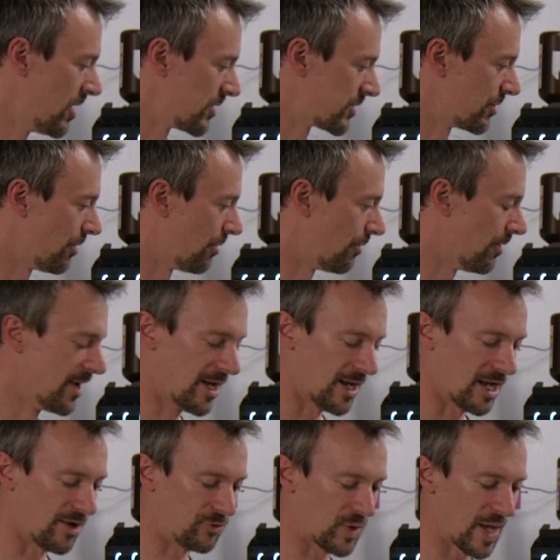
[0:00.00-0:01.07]
So
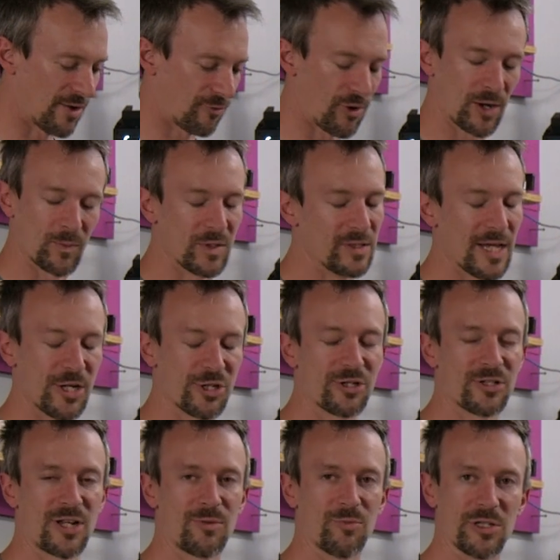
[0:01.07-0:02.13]
if you have
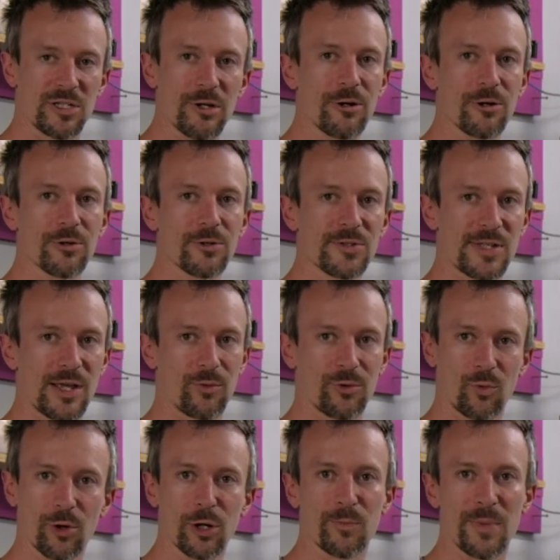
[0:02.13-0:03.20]
recommendations on materials that
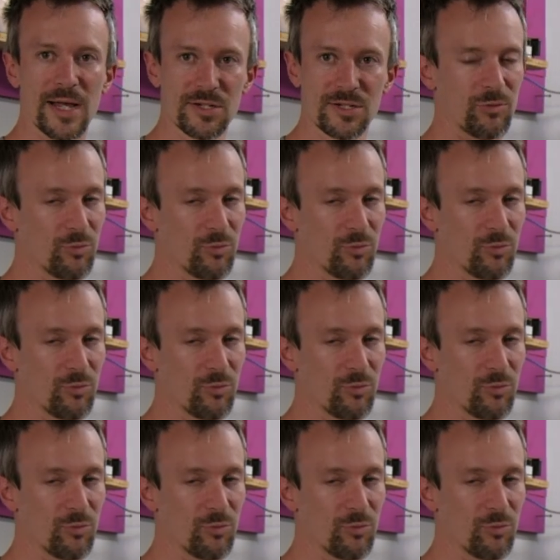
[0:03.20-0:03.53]
would work best,